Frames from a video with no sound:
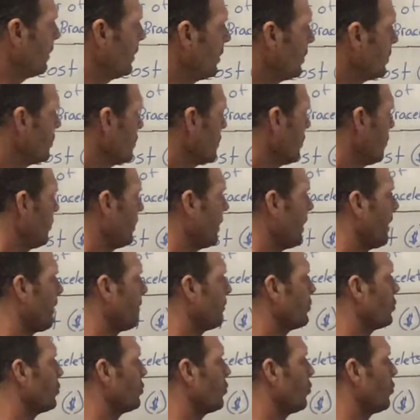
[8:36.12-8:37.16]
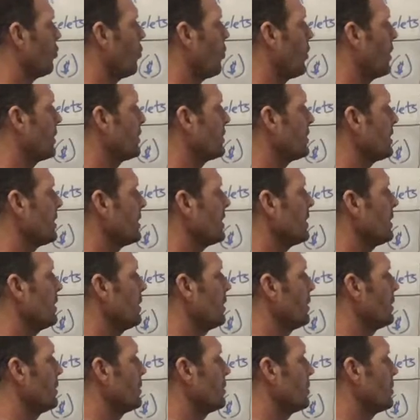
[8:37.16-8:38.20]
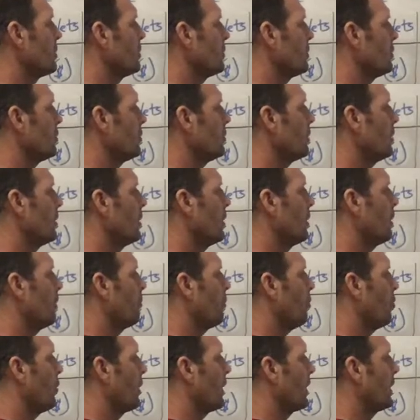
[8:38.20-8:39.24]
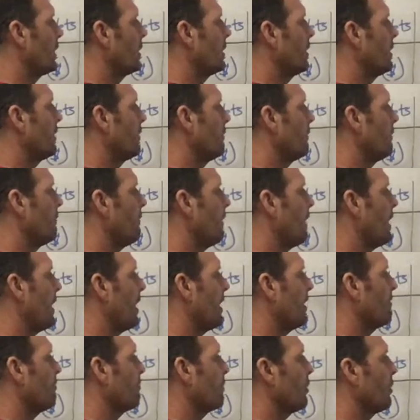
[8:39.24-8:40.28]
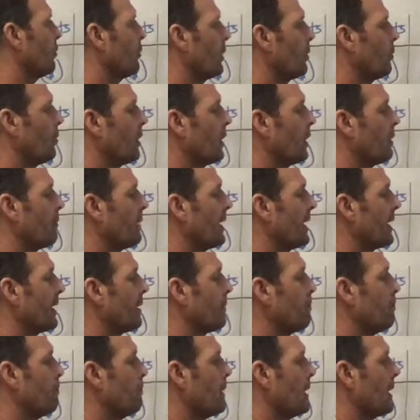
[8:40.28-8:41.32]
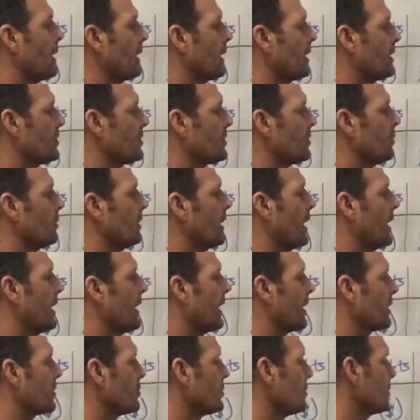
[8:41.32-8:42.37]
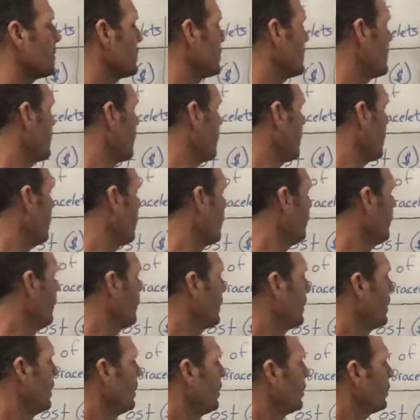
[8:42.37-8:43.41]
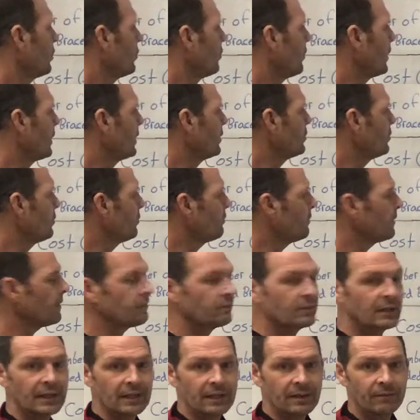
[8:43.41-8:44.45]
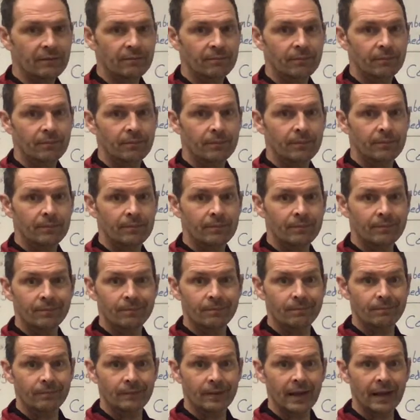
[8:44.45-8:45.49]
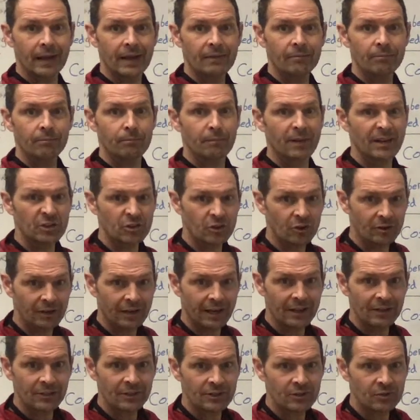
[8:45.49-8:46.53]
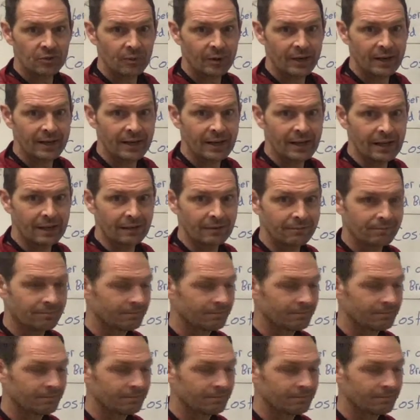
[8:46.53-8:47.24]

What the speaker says: So we'll have 22.5, but we want to make it money, so we'll add an extra 0. 22.50. Okay, make sure you're getting this written in.